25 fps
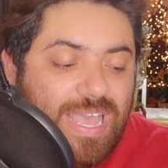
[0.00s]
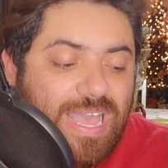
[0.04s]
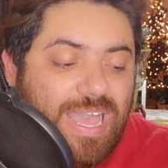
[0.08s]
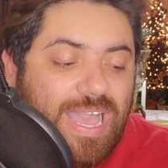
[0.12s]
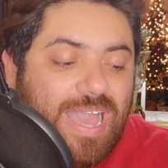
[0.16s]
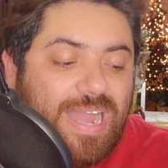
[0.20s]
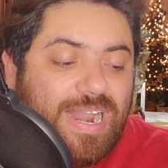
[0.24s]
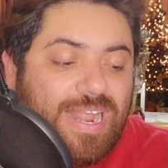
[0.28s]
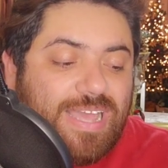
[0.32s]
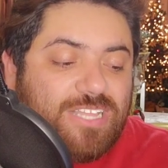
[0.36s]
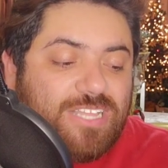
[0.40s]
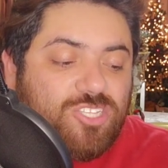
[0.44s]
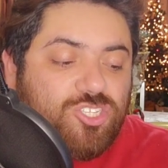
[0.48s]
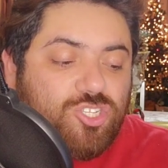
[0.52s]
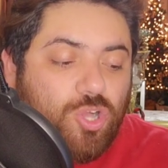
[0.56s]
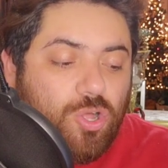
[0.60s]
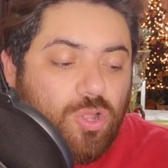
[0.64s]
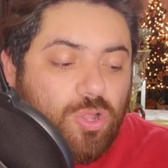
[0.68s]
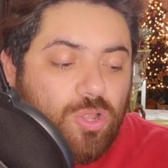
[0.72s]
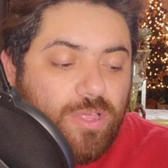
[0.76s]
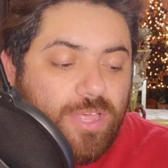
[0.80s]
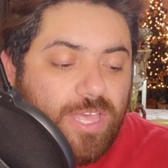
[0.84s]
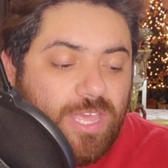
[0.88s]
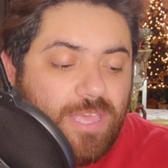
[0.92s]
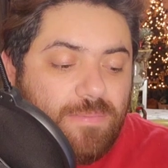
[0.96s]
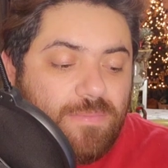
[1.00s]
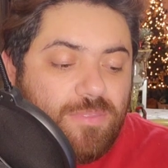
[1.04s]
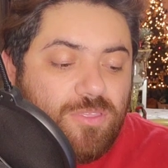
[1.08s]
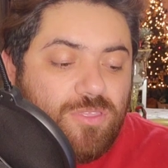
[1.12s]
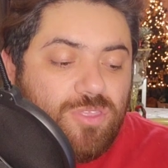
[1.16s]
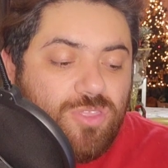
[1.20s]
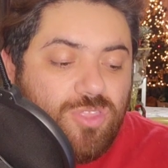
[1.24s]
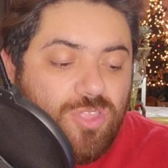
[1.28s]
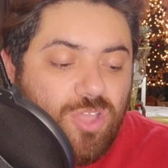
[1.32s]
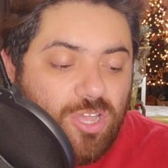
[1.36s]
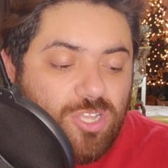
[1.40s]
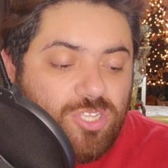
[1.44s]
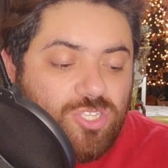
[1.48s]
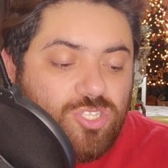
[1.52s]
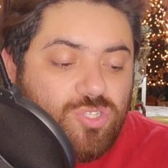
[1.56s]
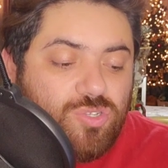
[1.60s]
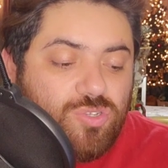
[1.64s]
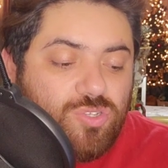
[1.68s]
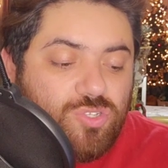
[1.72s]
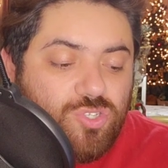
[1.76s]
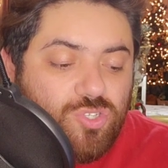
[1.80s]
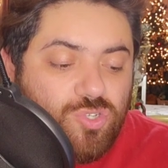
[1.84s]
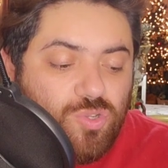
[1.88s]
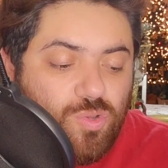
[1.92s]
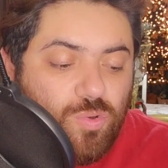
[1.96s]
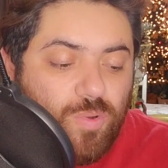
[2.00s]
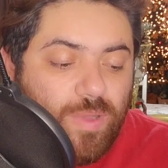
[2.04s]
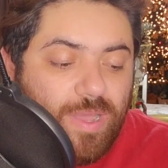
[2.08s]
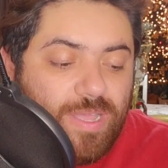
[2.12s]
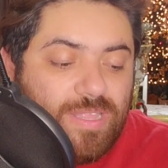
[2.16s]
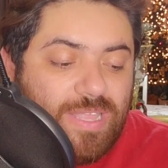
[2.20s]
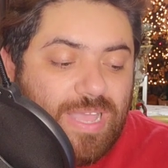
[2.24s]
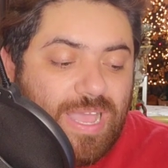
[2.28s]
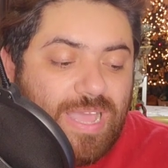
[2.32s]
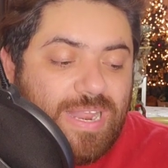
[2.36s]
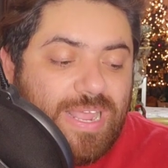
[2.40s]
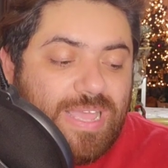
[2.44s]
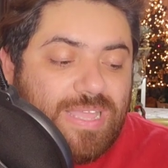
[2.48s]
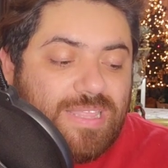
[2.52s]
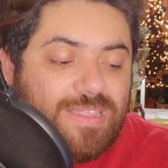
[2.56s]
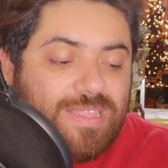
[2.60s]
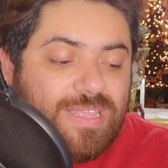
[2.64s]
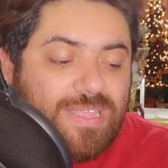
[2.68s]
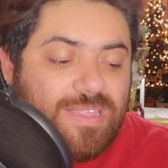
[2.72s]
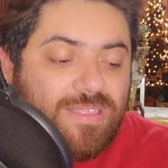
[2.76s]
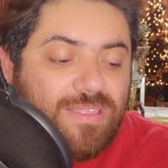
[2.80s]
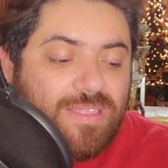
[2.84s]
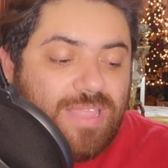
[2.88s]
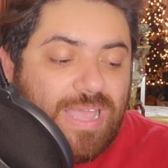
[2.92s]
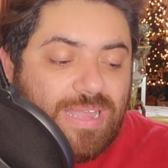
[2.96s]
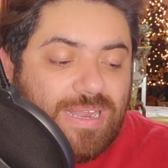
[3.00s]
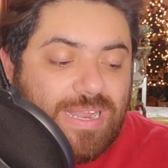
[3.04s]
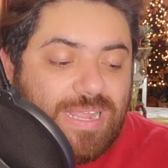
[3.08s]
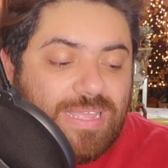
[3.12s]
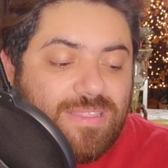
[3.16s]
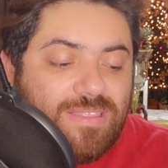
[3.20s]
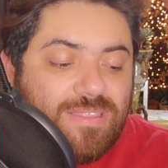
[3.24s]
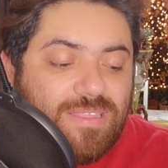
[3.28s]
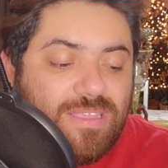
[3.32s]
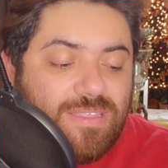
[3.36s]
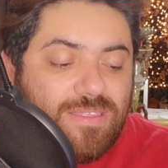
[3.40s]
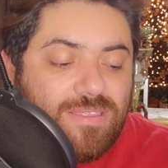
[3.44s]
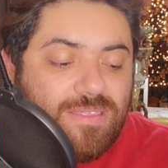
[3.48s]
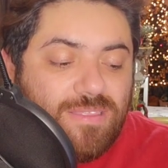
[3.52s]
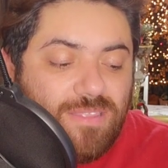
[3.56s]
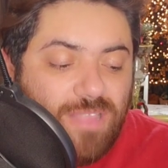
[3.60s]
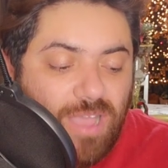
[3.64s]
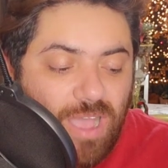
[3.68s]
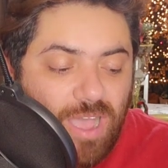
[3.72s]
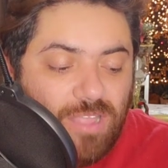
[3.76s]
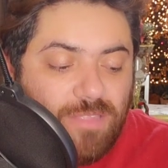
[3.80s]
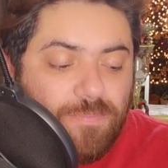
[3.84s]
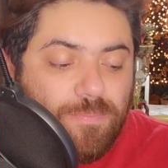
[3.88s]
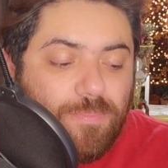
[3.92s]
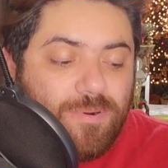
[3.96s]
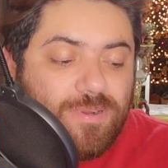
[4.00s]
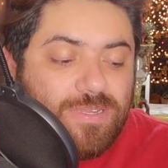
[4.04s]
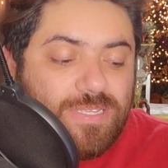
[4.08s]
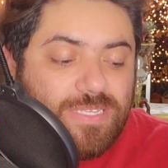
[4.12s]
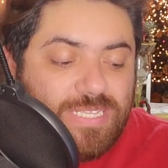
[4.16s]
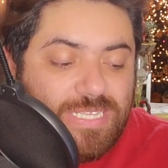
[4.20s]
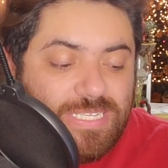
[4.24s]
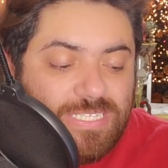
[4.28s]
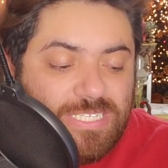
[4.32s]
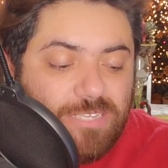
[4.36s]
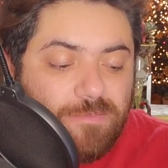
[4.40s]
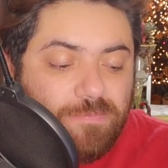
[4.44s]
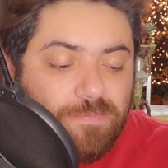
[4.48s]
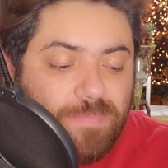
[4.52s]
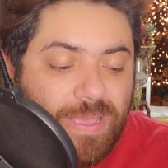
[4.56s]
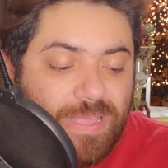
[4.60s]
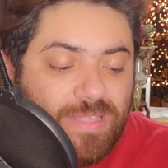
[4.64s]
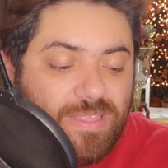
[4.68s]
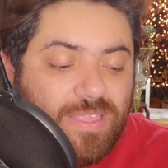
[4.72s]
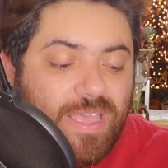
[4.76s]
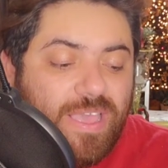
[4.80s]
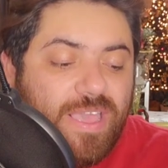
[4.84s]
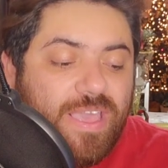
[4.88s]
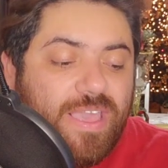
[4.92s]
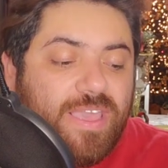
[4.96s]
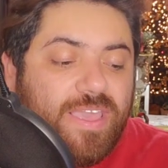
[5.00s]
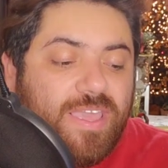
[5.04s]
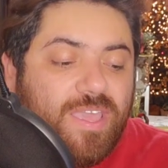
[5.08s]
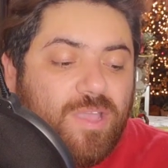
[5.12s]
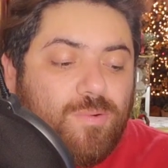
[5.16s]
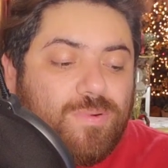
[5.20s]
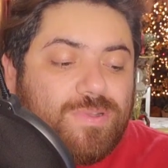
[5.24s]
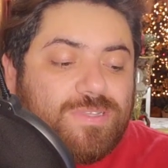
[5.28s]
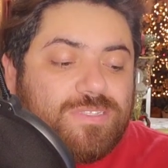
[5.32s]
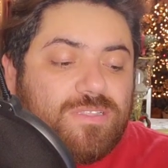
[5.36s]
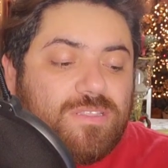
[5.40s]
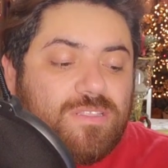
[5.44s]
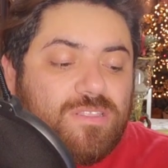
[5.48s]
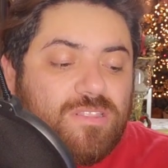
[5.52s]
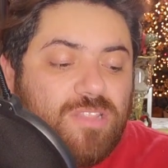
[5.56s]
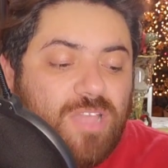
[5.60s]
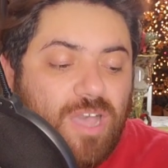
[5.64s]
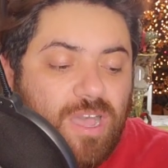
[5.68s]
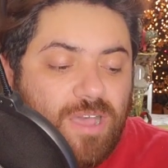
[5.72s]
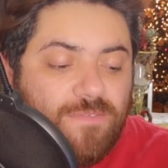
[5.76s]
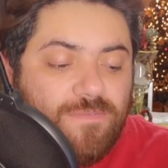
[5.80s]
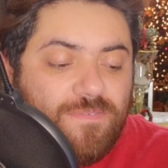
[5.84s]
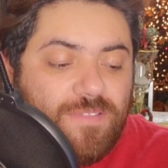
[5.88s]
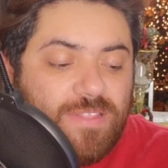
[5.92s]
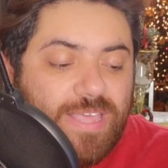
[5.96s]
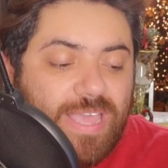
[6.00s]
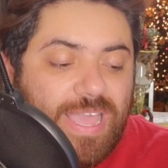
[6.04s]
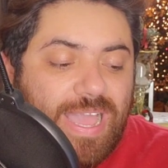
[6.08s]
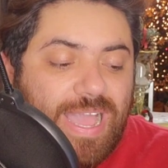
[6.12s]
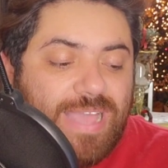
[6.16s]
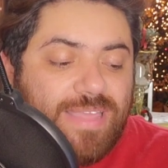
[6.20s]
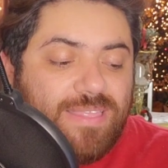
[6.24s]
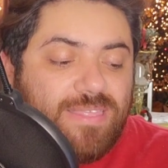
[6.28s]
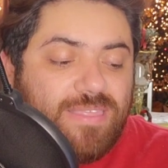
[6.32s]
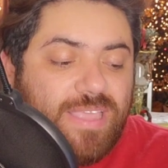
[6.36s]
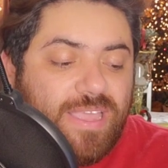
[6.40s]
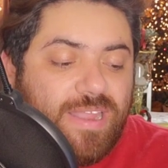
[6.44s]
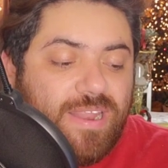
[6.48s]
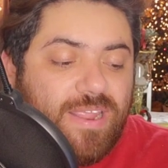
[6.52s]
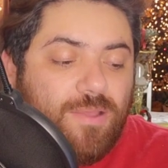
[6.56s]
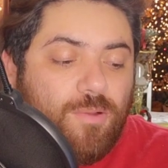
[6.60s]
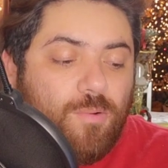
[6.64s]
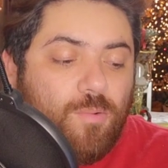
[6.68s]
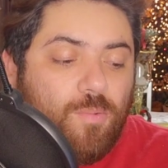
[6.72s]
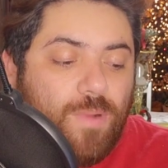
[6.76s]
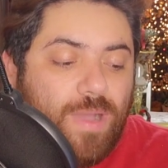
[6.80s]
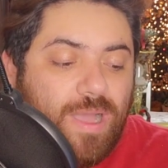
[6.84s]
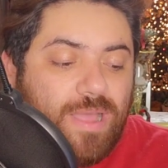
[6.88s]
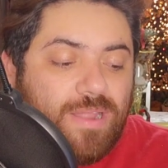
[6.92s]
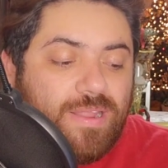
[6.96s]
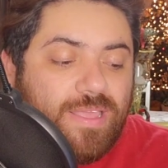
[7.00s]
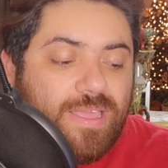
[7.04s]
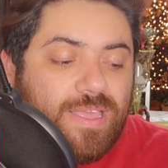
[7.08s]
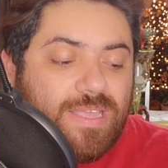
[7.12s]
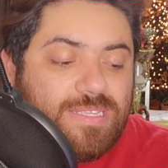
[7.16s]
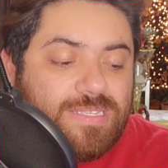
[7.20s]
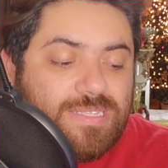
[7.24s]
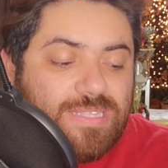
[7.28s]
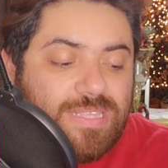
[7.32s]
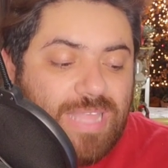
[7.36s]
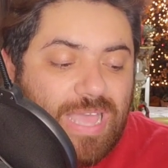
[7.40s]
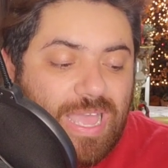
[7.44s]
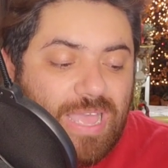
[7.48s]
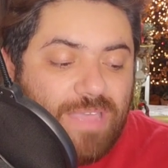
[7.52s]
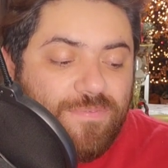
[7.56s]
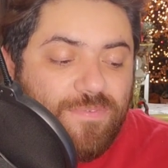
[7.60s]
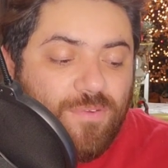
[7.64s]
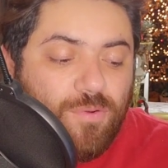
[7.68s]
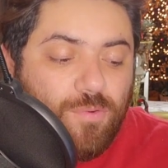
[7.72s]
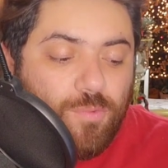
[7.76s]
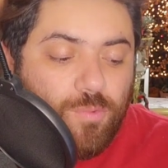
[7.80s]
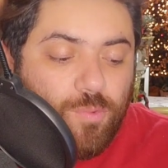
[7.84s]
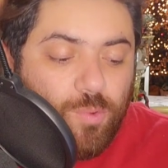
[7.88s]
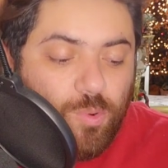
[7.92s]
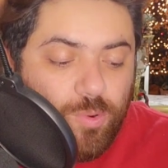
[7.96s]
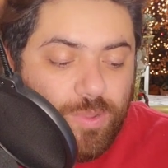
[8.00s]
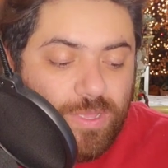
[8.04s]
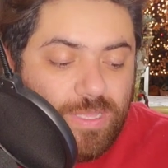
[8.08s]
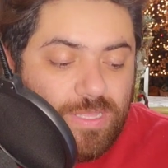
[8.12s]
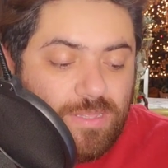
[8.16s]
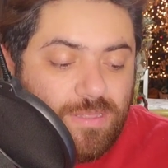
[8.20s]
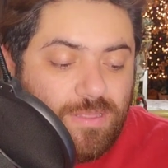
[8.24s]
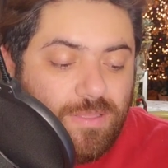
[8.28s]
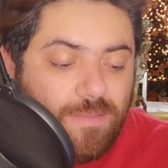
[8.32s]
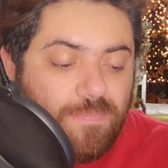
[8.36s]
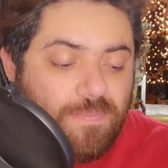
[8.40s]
And I told him not to do it, and I did not participate. He was lovely. I didn't want his life ruined.